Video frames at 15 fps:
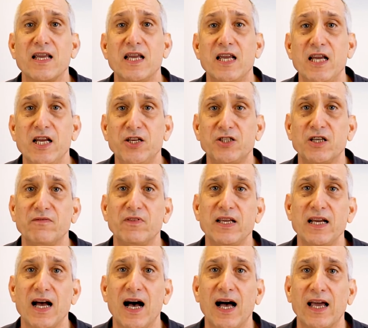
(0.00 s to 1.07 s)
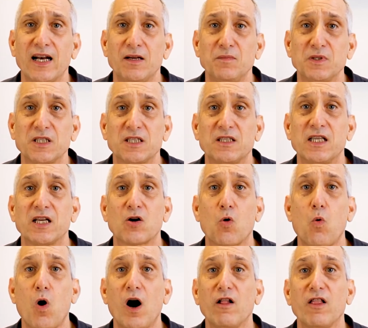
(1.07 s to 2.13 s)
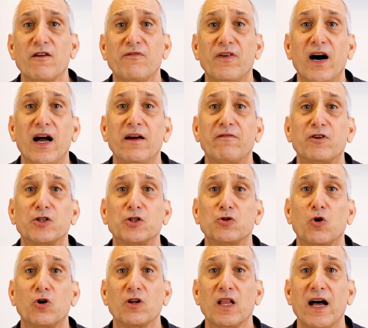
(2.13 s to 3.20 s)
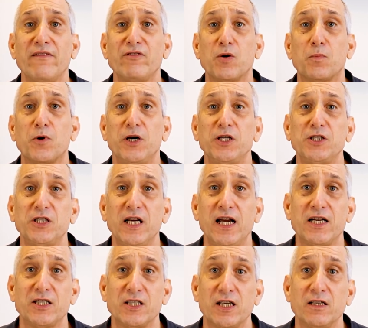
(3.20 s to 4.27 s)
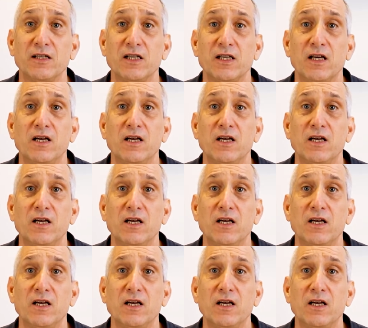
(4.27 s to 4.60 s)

each of the items that qualify for short life depreciation.